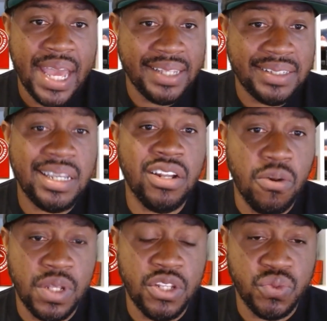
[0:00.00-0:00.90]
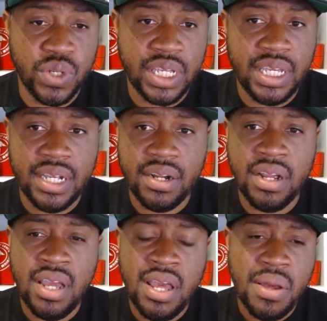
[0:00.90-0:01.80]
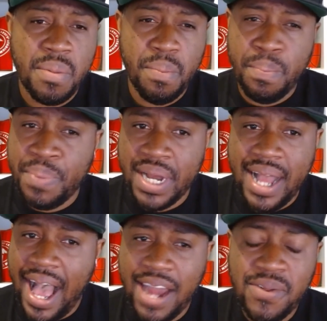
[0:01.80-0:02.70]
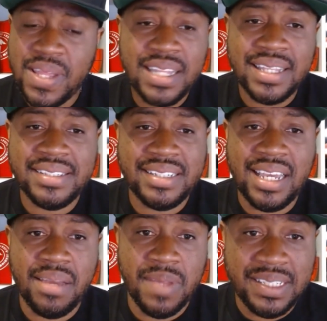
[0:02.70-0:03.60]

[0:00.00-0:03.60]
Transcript: as he had hoped in his rookie year. But I don't think this team,